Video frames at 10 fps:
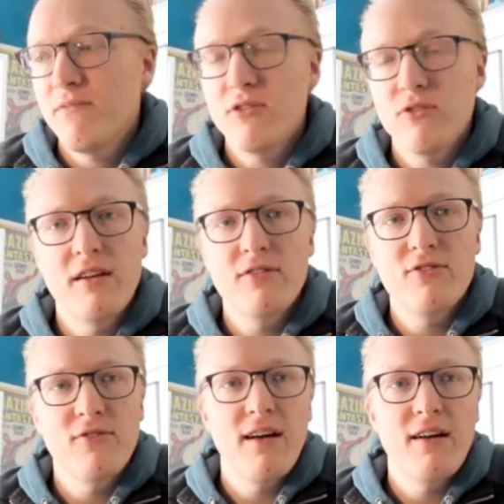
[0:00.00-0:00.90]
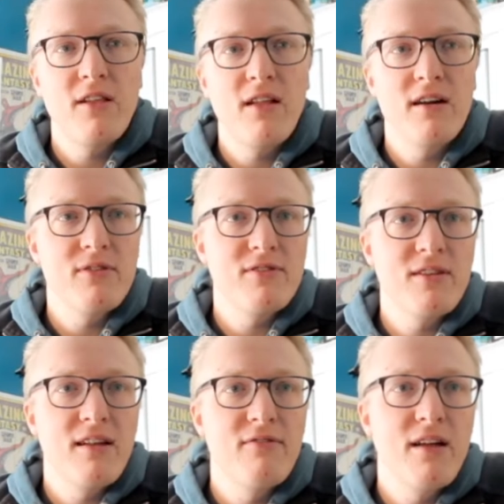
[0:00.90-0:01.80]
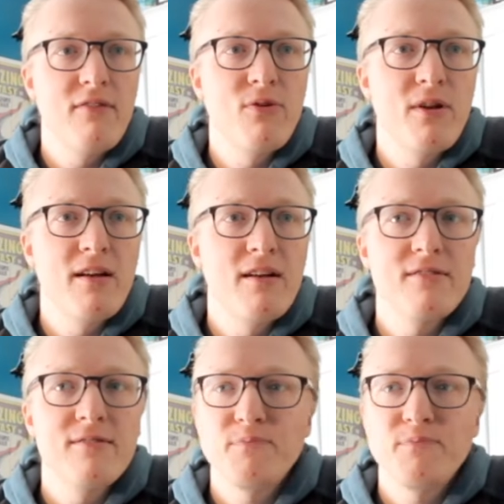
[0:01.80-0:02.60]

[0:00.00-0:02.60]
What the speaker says: trying to survive along with the side of everyone else.